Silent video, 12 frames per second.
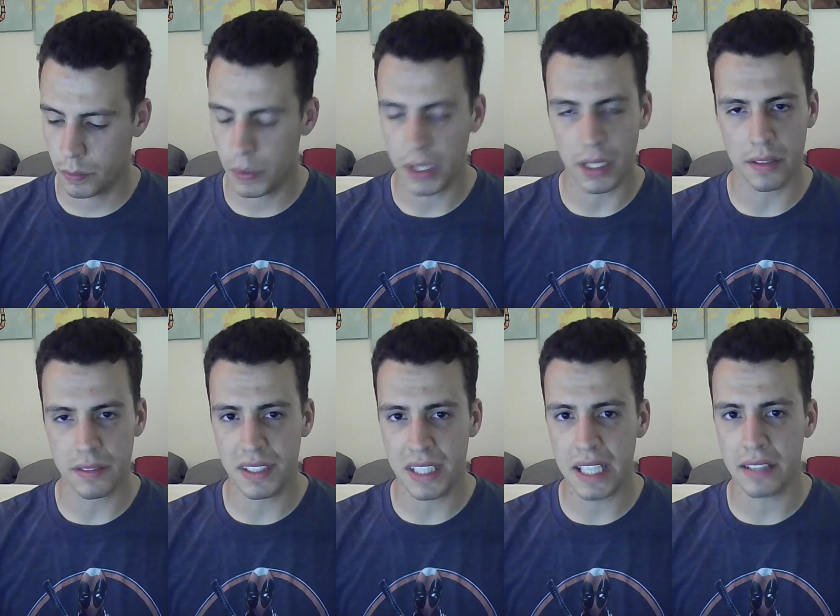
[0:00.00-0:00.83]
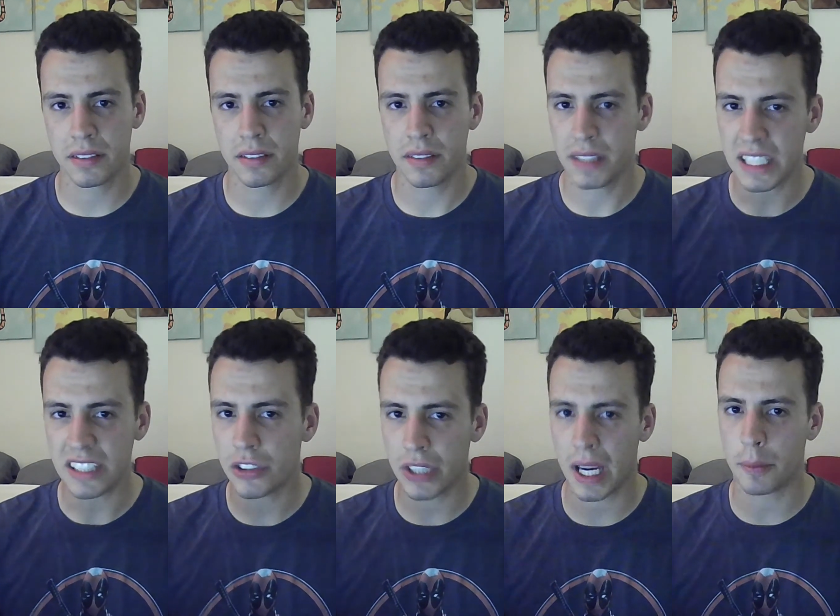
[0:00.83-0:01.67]
Because
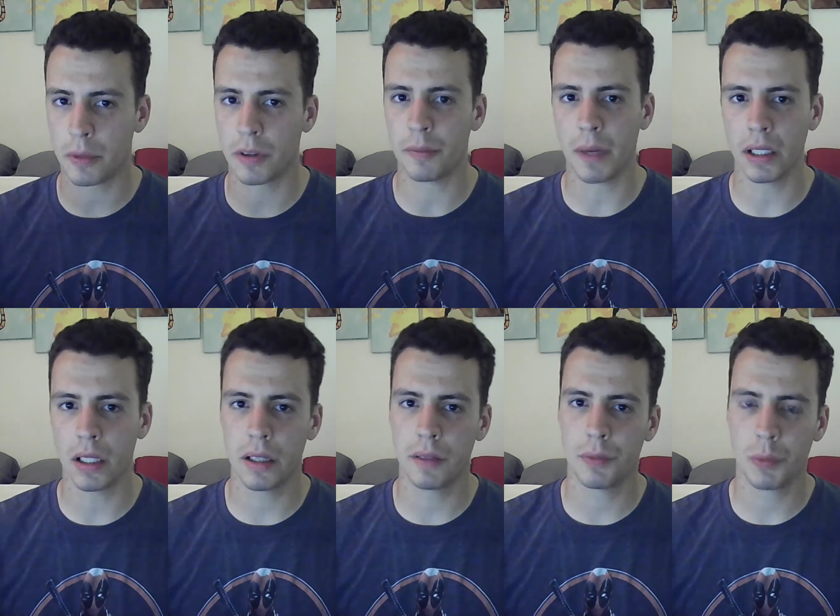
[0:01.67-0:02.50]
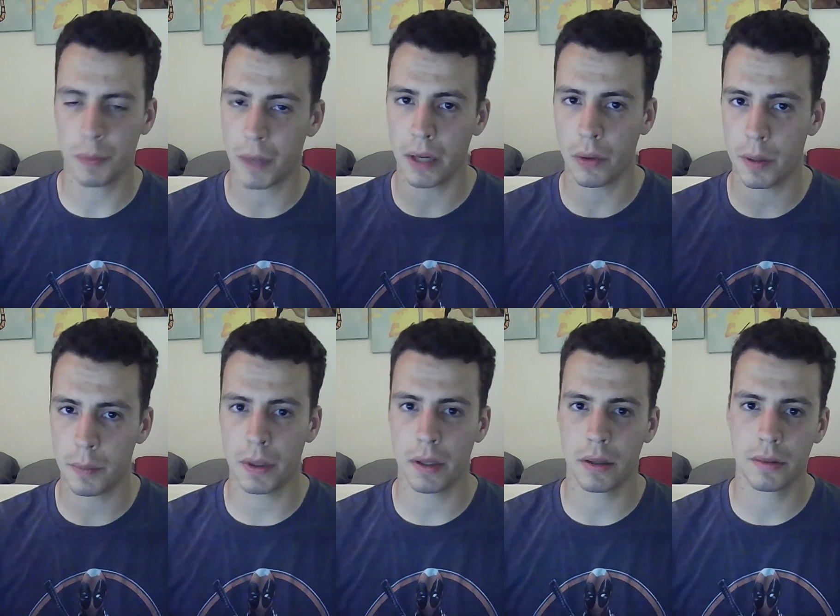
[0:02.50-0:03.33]
this chapter of my life with my
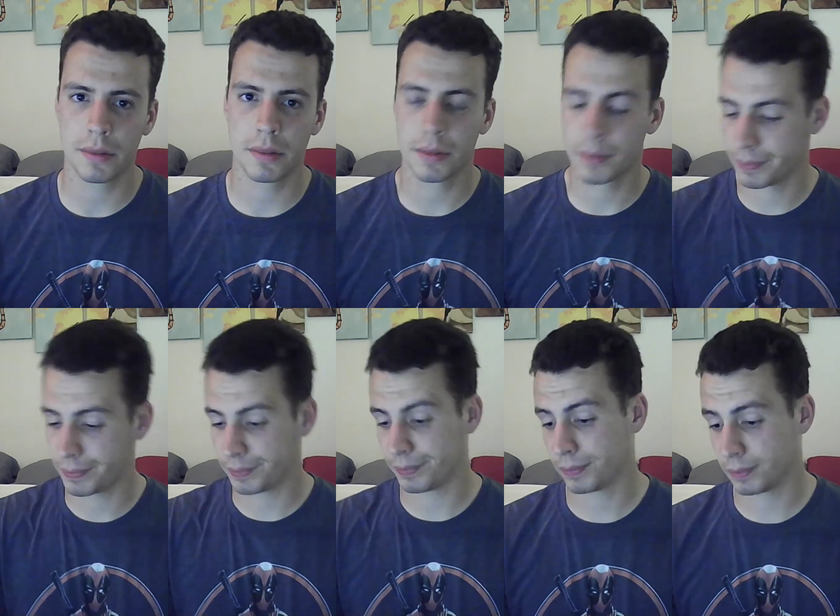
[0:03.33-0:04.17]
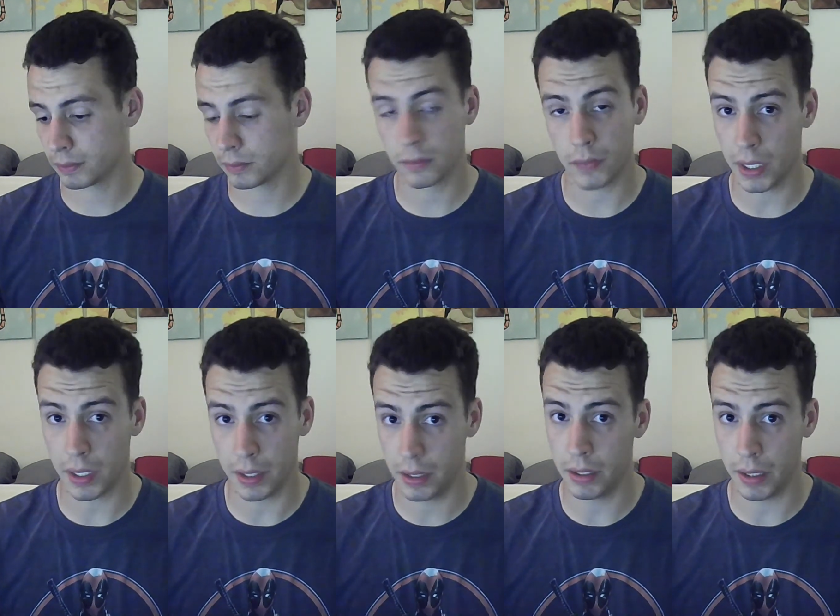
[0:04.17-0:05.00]
grandparents,
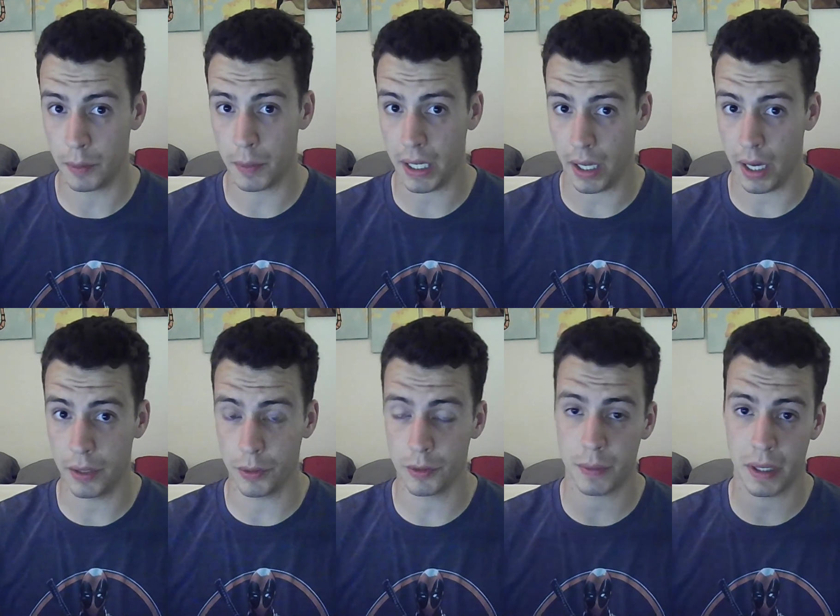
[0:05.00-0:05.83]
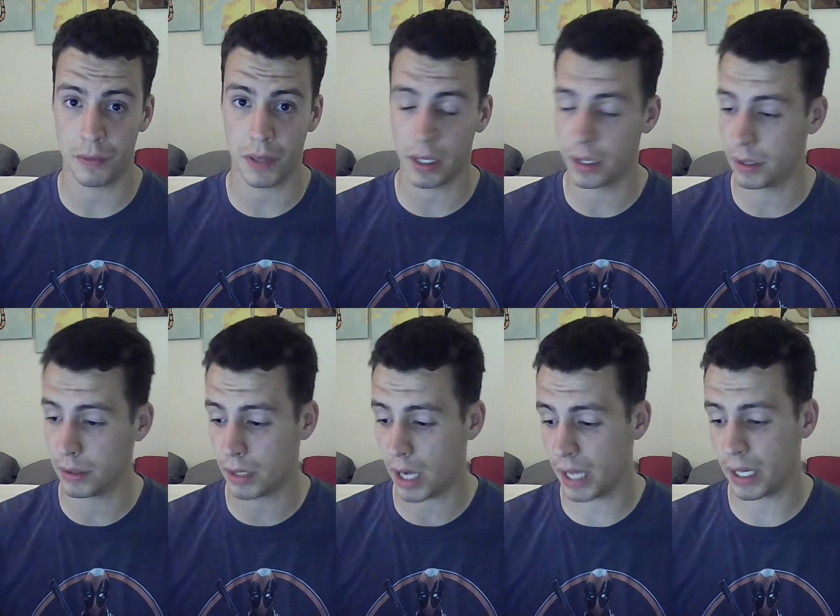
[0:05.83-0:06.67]
that, you know, my idols, my
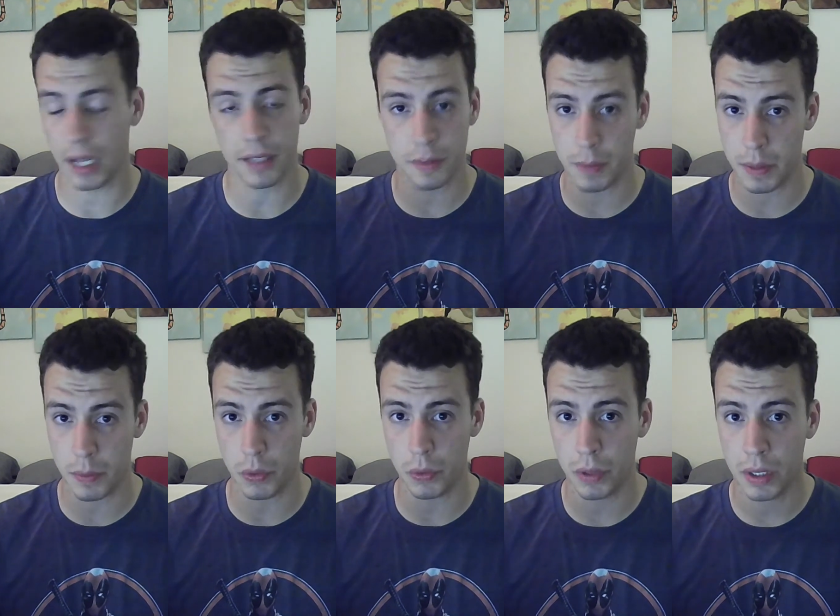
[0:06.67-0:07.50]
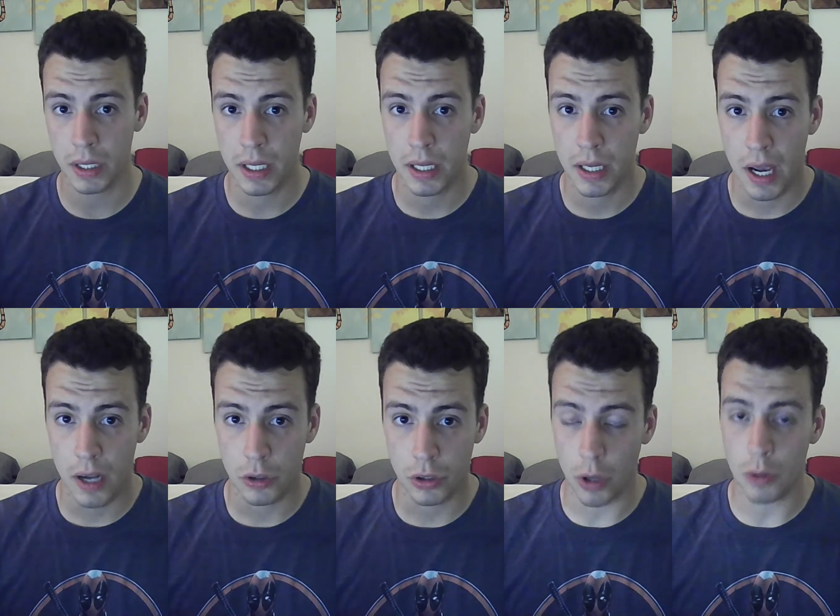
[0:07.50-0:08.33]
fucking icons, the people who
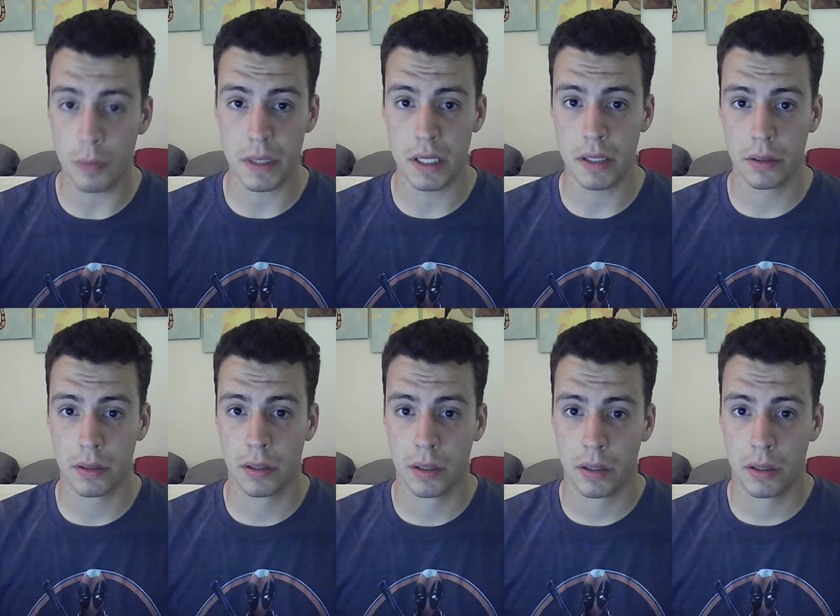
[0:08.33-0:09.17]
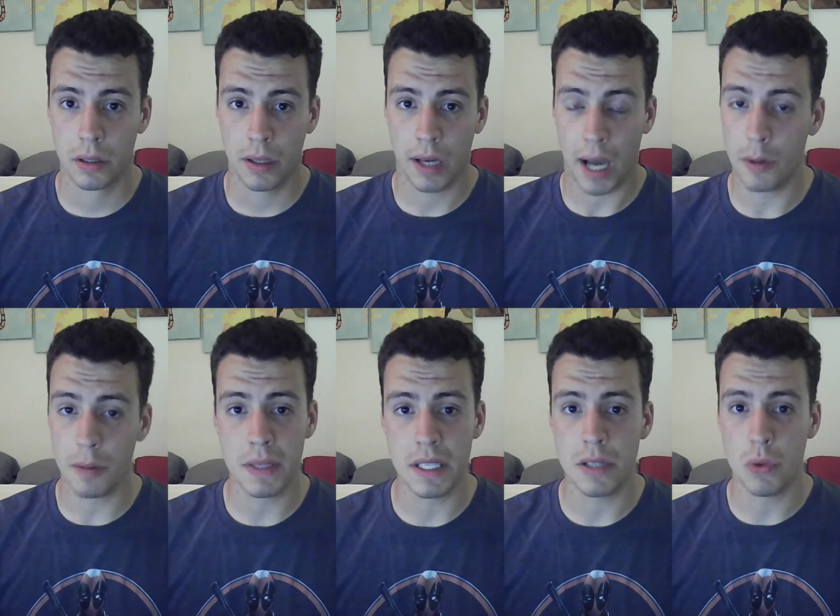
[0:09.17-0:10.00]
showed me how to
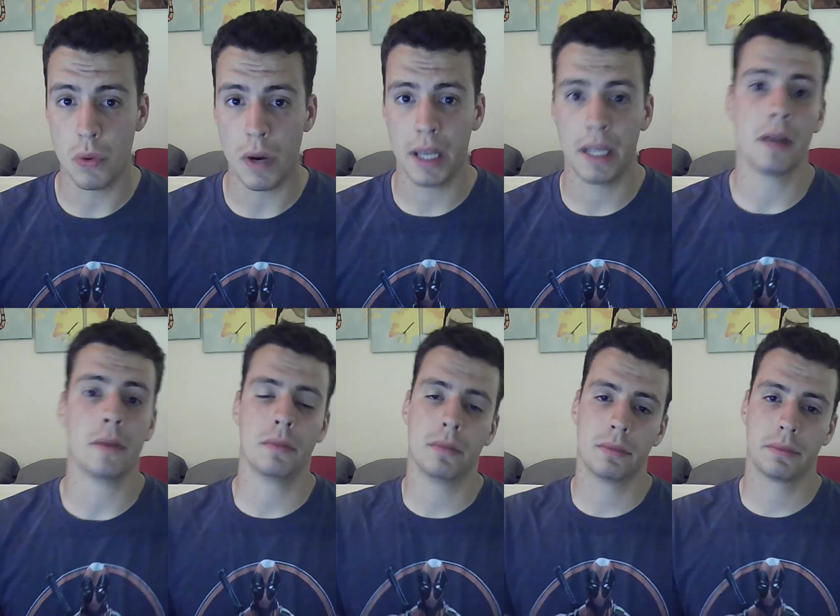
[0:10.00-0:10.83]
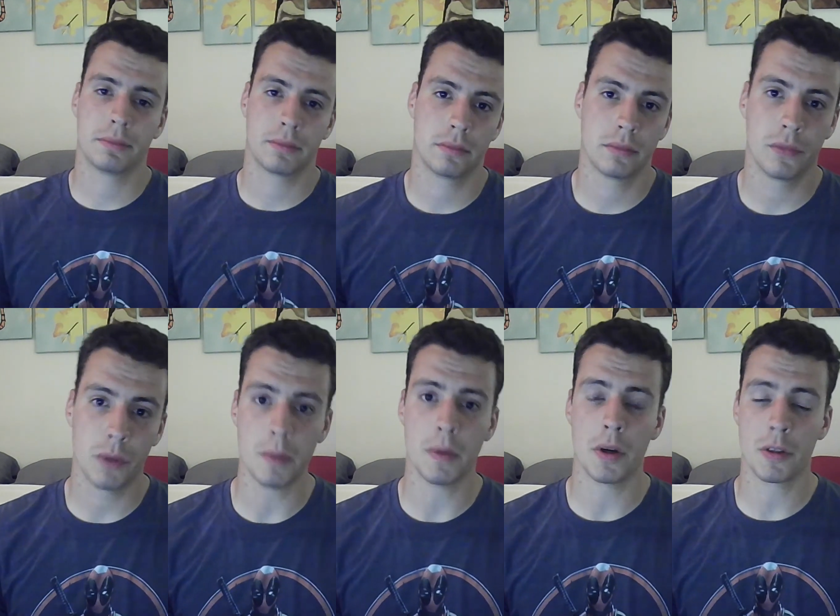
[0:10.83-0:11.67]
be who I am,
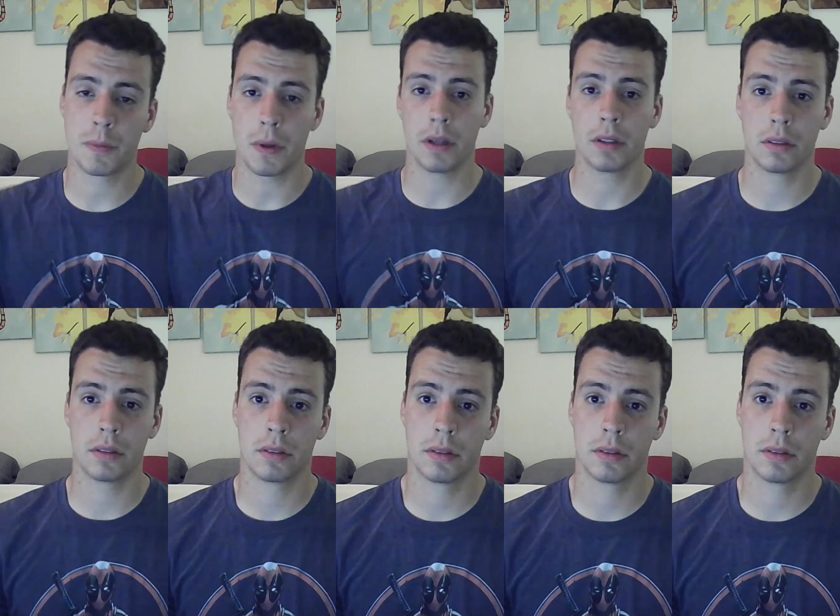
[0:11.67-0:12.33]
for the most part,